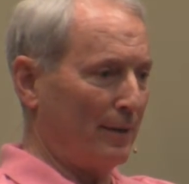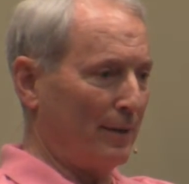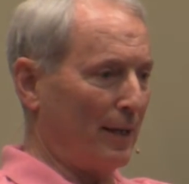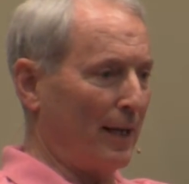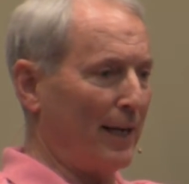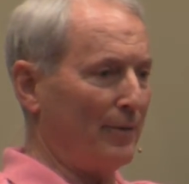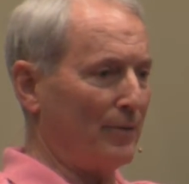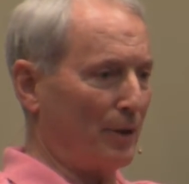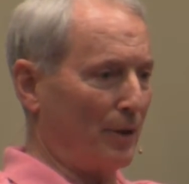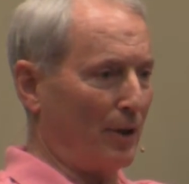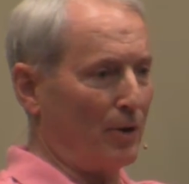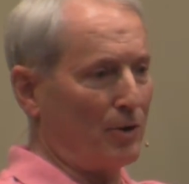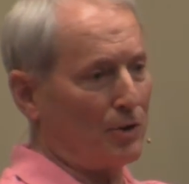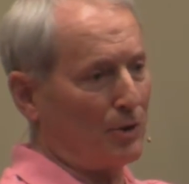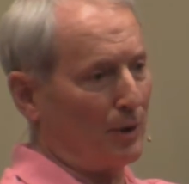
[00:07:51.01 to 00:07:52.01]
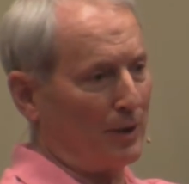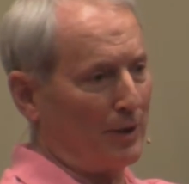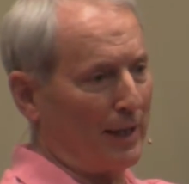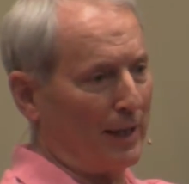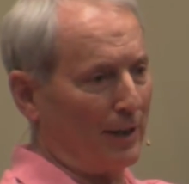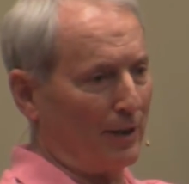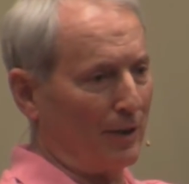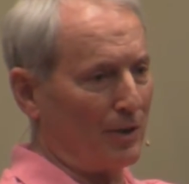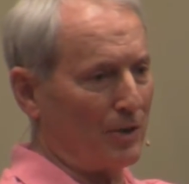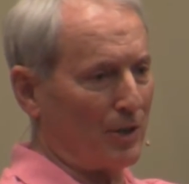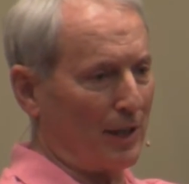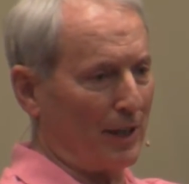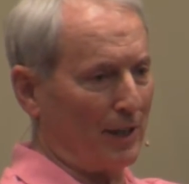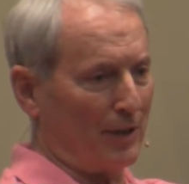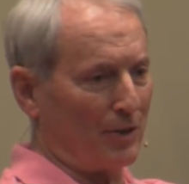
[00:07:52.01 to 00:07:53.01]
life to those who are dead in their
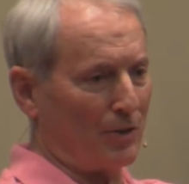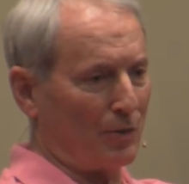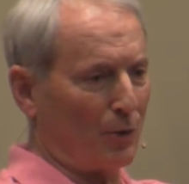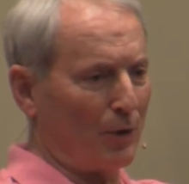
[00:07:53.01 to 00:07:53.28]
sins.